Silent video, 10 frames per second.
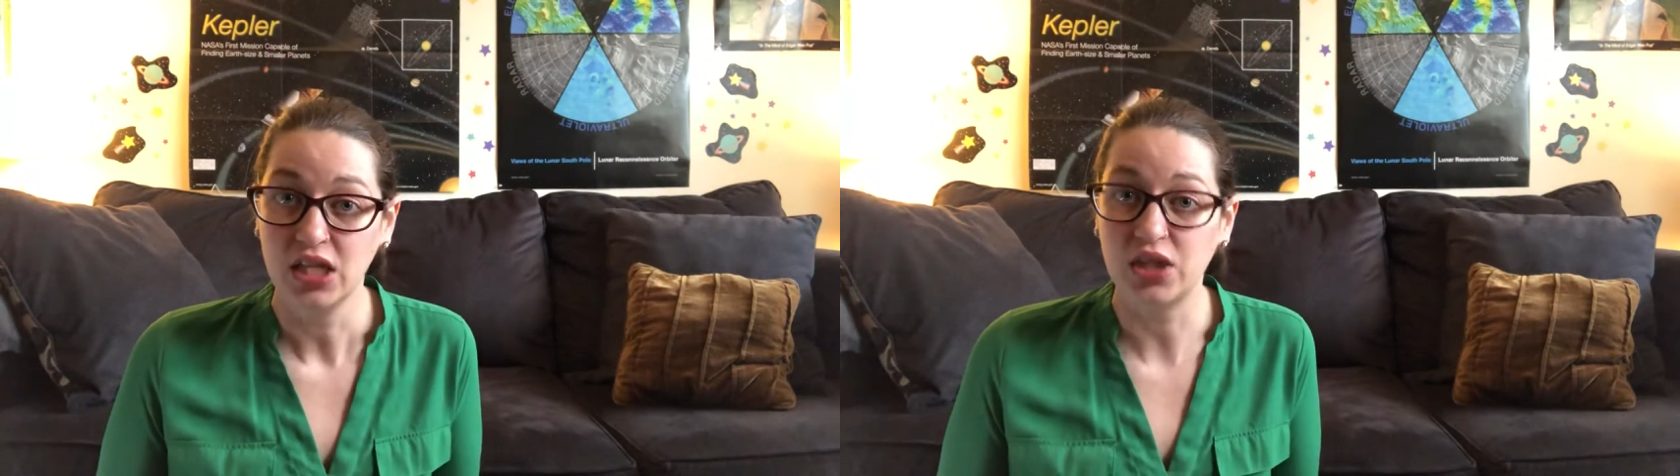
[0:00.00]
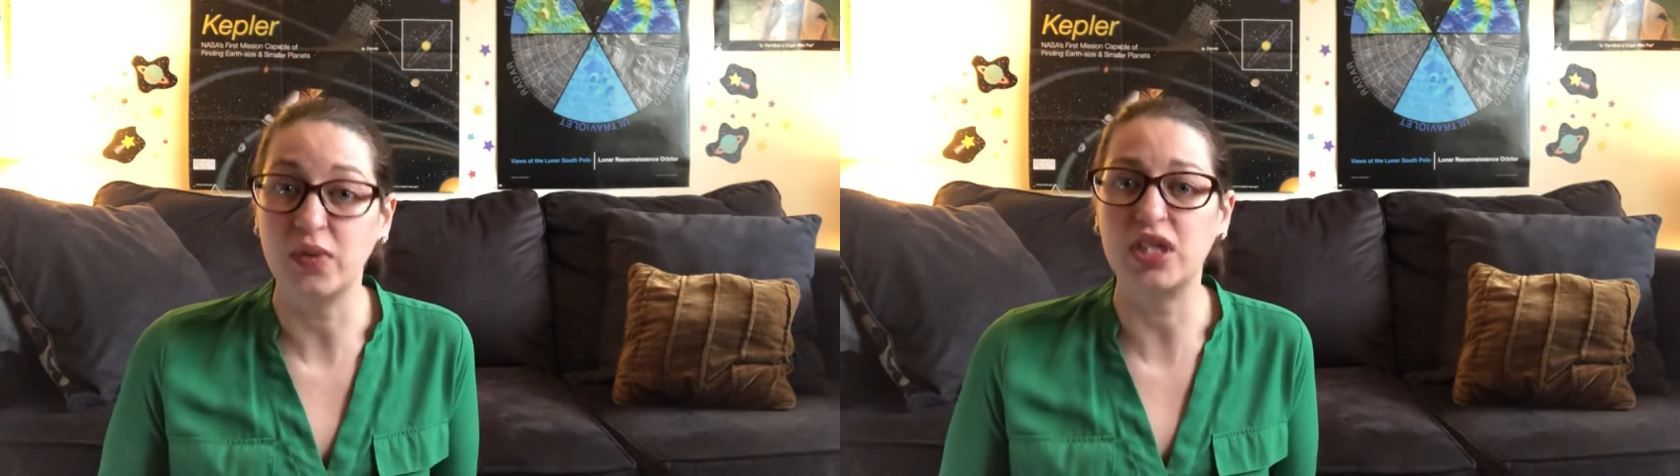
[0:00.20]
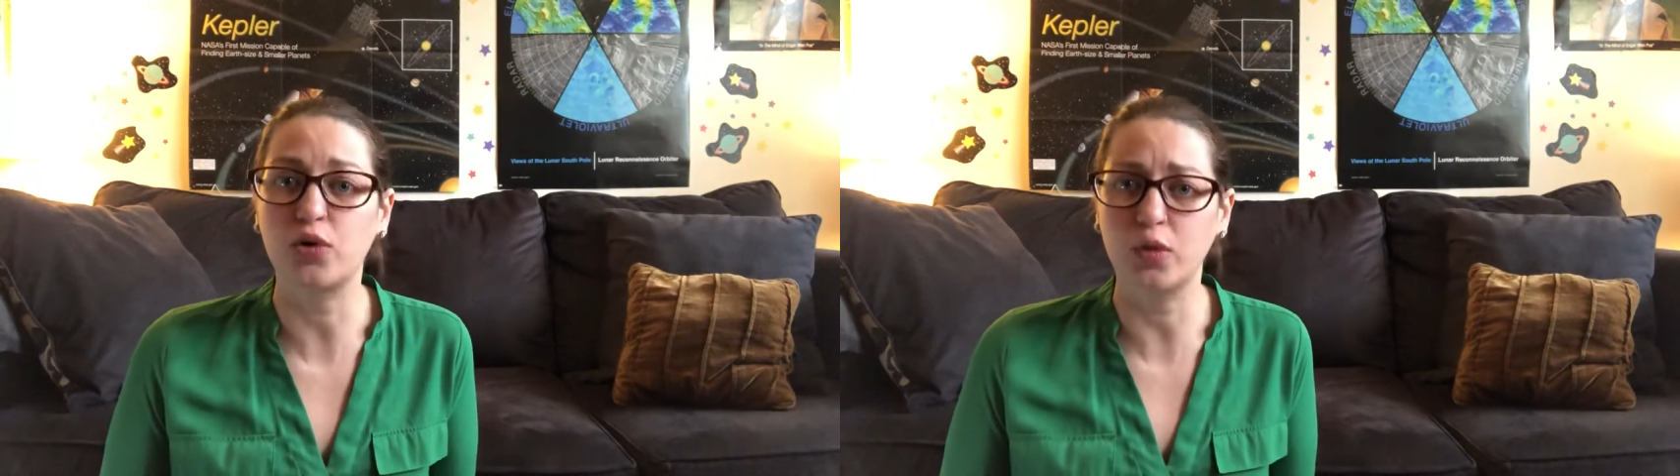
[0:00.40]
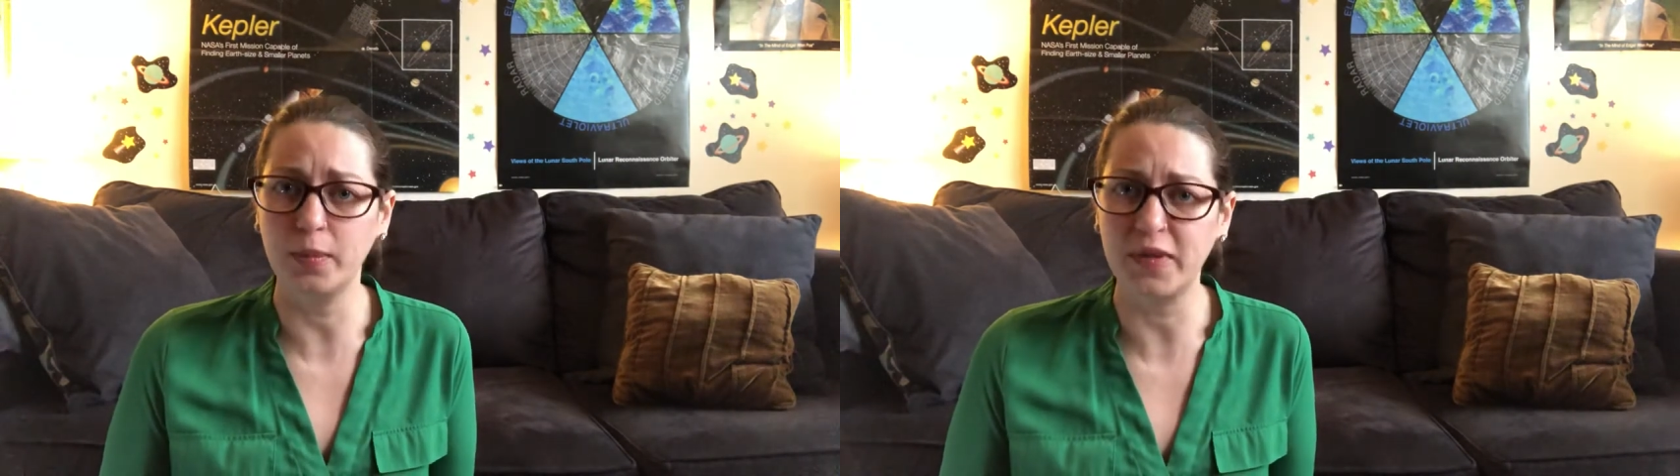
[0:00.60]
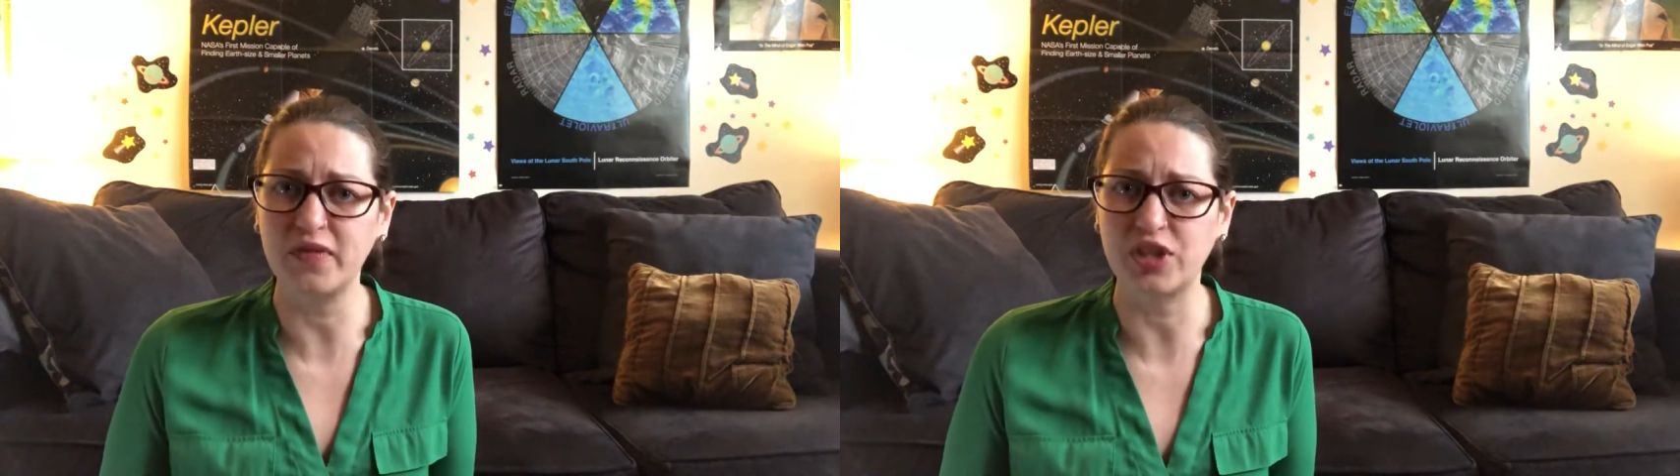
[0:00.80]
So it's a
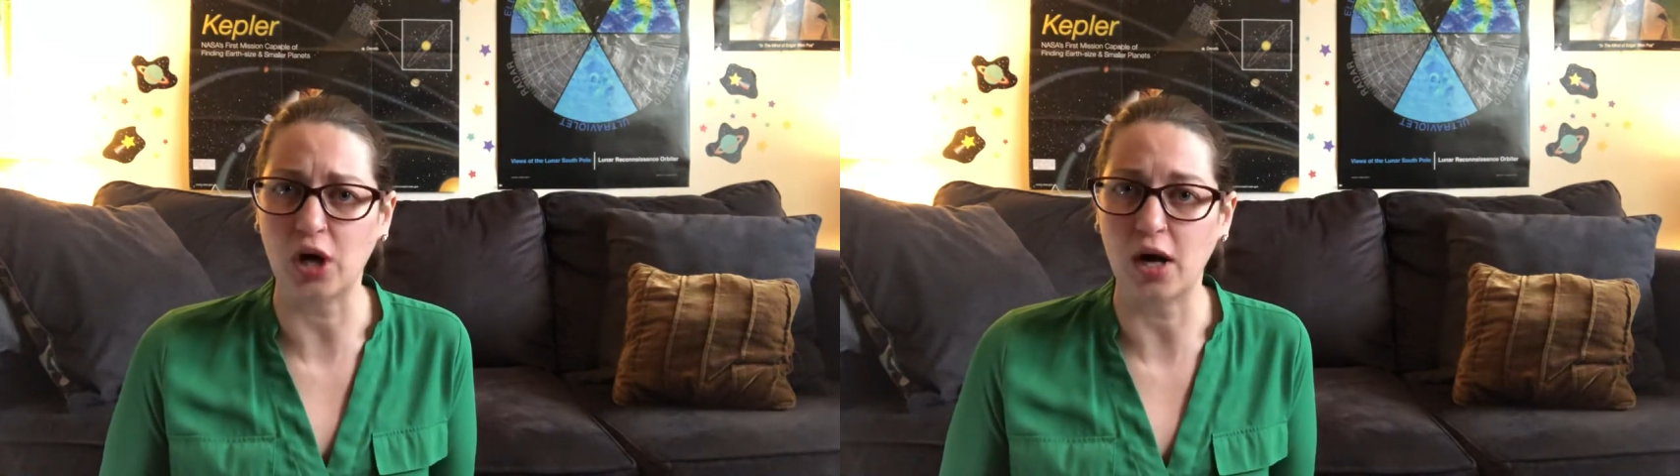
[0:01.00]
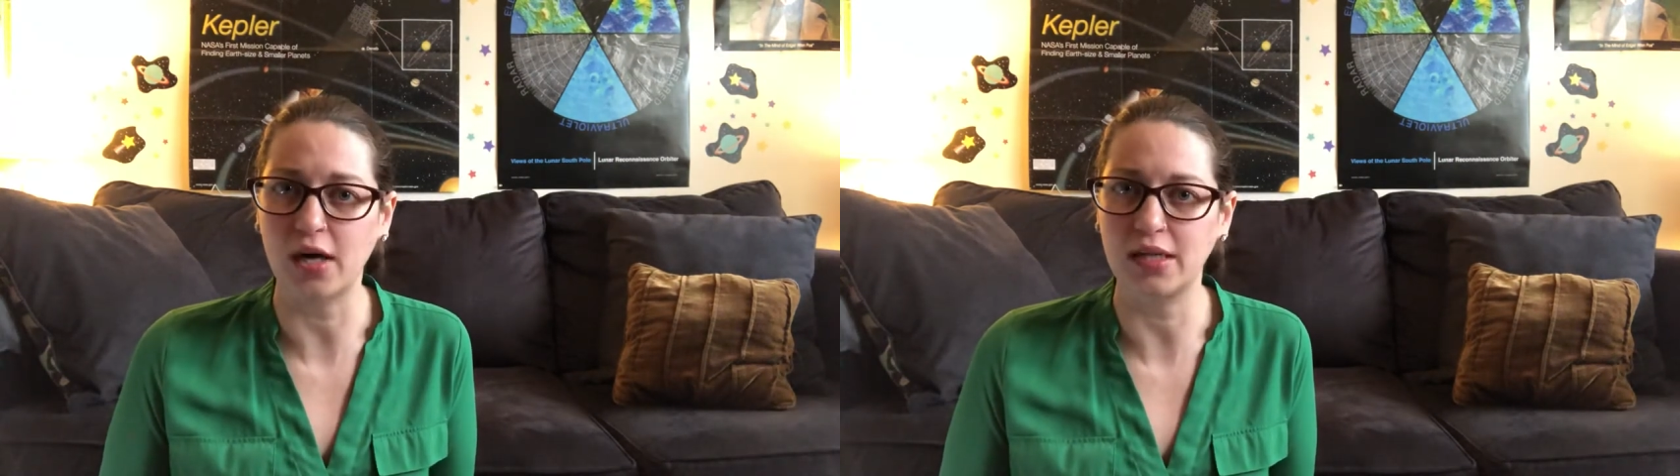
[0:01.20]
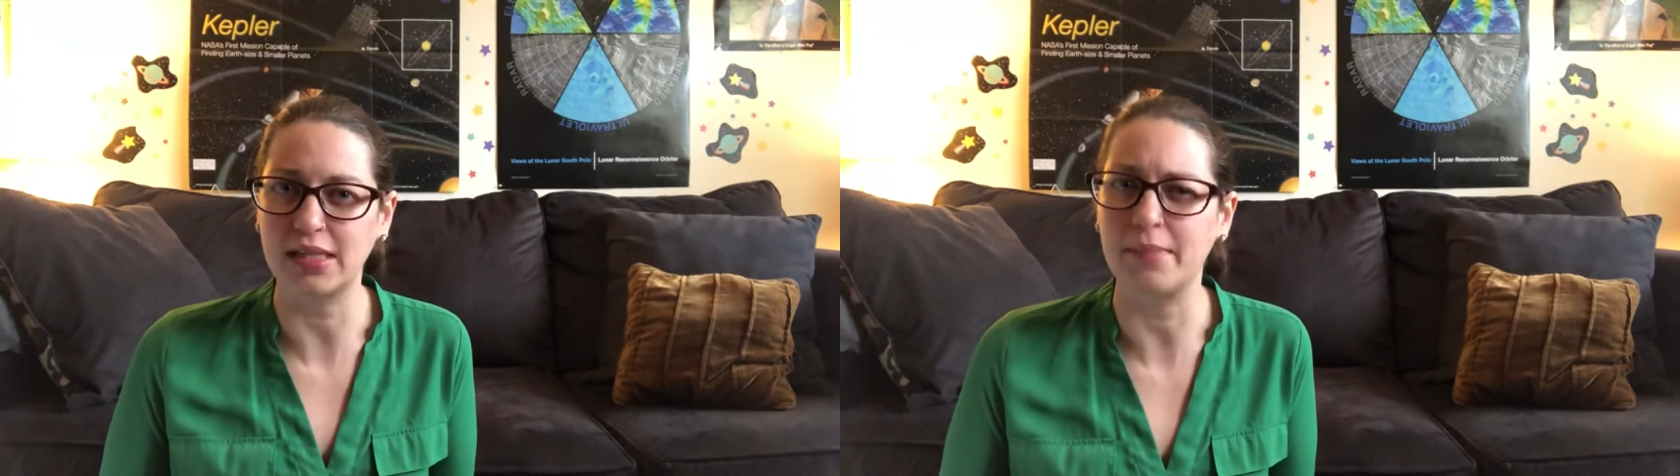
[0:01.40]
group of stars.